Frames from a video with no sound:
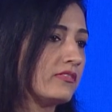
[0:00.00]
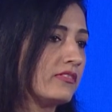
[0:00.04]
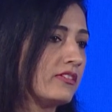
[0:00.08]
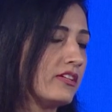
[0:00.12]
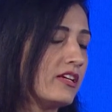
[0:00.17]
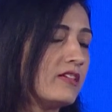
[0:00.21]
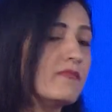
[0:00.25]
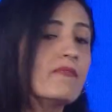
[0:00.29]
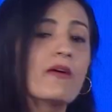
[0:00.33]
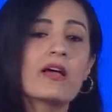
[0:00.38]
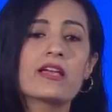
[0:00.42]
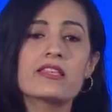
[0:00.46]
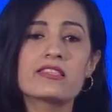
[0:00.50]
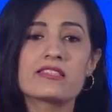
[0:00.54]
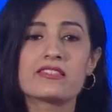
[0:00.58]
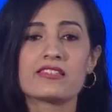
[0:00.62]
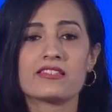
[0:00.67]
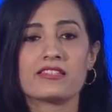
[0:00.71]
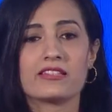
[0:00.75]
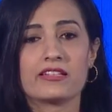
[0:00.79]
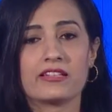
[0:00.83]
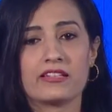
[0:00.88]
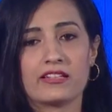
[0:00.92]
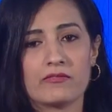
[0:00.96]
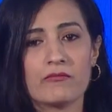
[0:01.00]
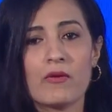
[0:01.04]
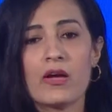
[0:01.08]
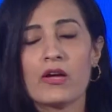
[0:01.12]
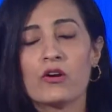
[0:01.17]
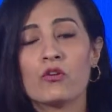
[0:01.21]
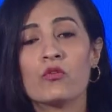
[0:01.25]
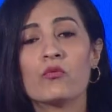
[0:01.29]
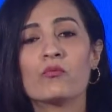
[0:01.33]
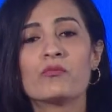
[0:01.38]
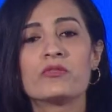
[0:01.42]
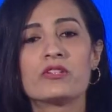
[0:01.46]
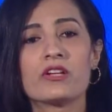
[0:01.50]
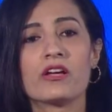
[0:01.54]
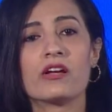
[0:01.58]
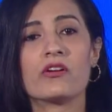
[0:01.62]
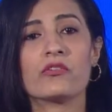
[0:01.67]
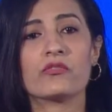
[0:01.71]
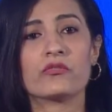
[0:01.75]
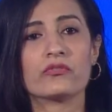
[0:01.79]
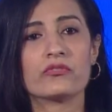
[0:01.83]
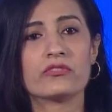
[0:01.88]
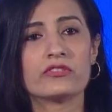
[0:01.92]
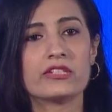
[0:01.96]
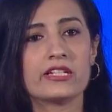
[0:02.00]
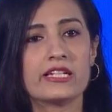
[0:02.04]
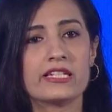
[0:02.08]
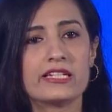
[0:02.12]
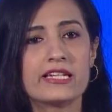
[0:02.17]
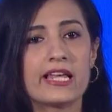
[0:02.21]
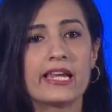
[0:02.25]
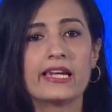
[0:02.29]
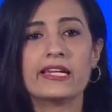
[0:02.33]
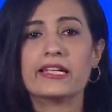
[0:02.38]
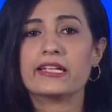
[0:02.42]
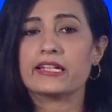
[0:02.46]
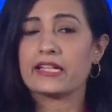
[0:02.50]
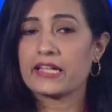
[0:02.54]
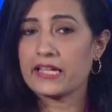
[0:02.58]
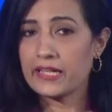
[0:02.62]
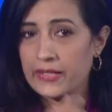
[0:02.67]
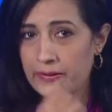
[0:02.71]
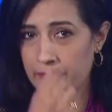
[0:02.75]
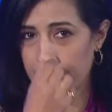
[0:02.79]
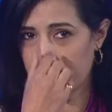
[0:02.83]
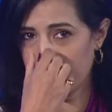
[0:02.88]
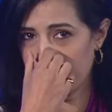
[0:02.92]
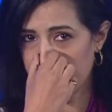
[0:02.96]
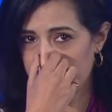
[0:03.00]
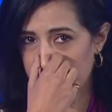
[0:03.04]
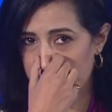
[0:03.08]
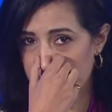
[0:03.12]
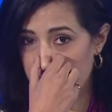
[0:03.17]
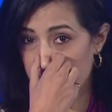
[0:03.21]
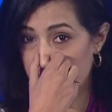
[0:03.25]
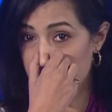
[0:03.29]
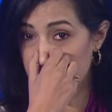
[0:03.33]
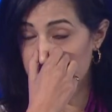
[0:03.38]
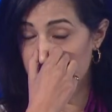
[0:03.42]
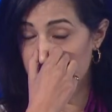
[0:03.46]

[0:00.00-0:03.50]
in my city, in my hometown, in Delhi, there was a